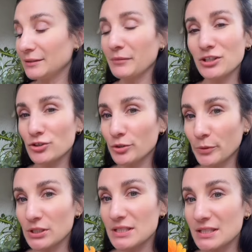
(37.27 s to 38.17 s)
make sure you
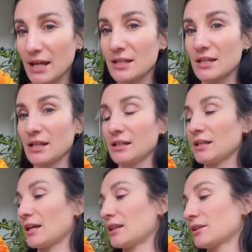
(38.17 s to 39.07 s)
put a stake in
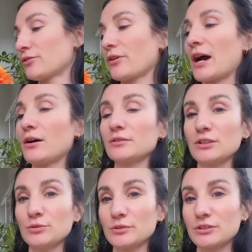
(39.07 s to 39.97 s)
the ground
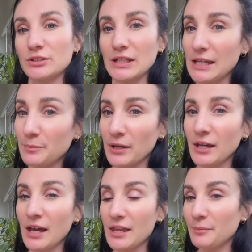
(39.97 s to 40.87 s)
in order to keep
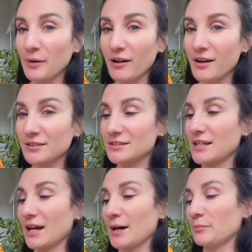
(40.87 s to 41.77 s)
the plant
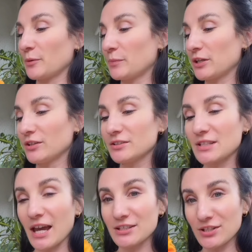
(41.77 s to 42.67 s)
up, because
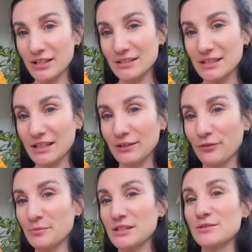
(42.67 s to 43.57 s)
as you can see
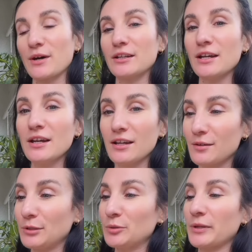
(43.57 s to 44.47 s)
from this one, the
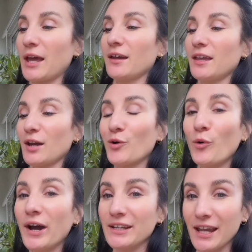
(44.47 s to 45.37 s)
bloom can get
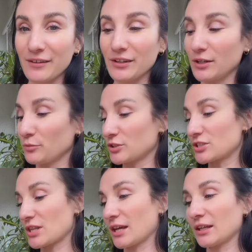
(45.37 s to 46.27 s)
quite heavy,
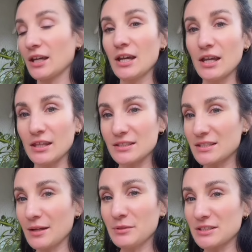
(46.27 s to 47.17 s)
which then the
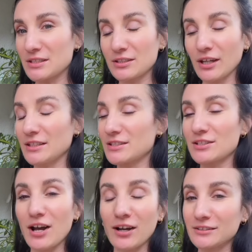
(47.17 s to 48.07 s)
stem is
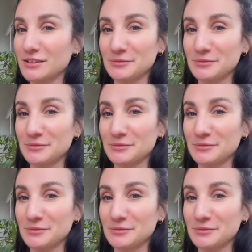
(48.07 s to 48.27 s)
not